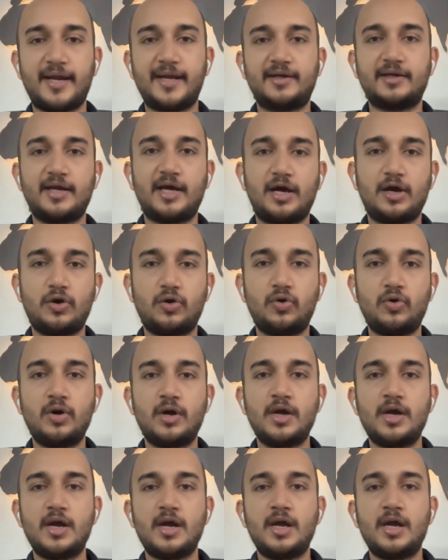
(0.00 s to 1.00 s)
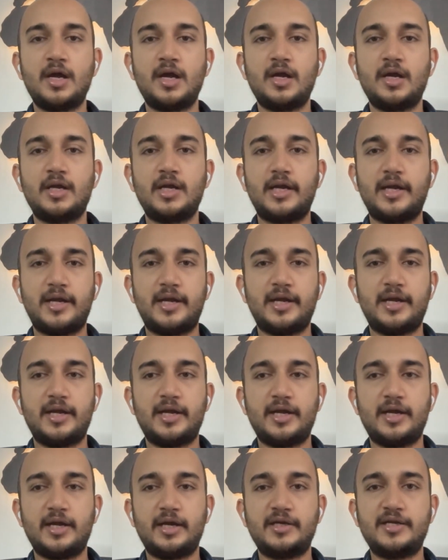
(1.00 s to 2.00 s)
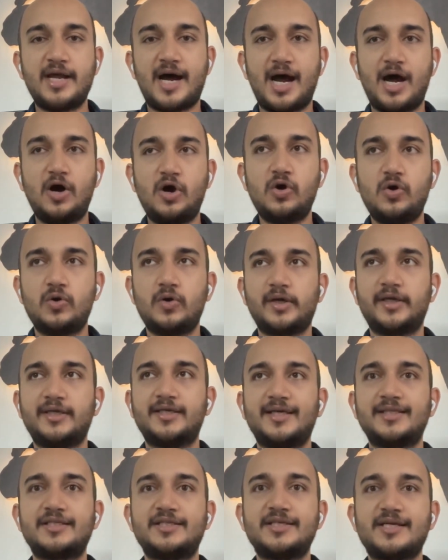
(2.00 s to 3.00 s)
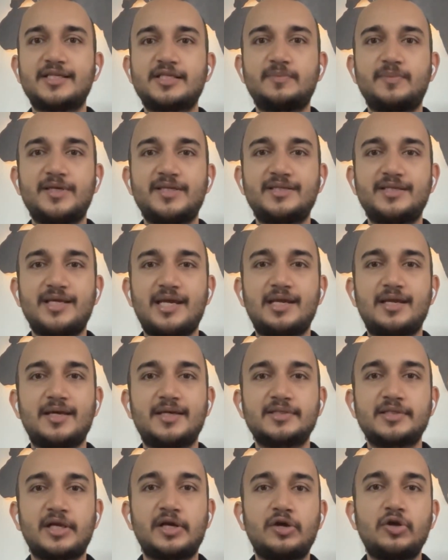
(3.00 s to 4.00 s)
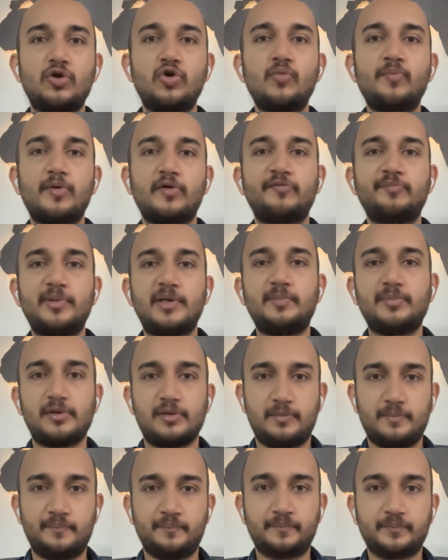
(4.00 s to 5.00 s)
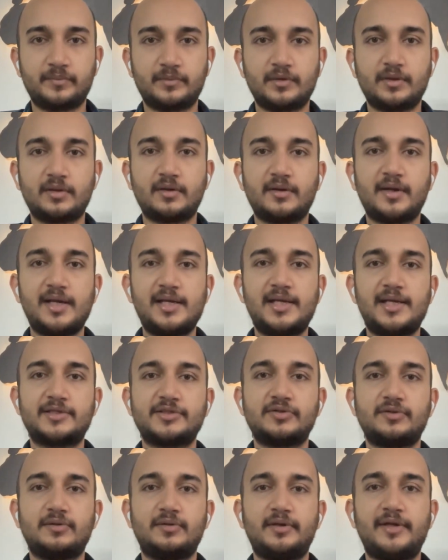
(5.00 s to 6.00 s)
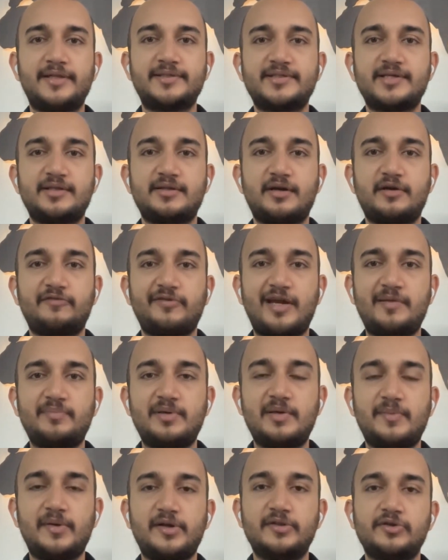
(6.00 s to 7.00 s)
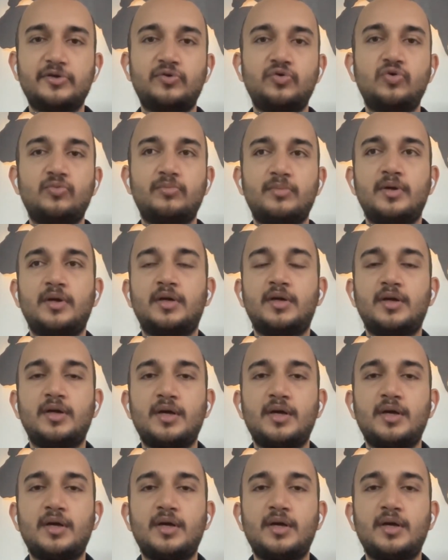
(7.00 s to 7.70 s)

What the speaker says: Like now, DAO can just be seen as a group of people, right? Like, so let's say there are five people in the room.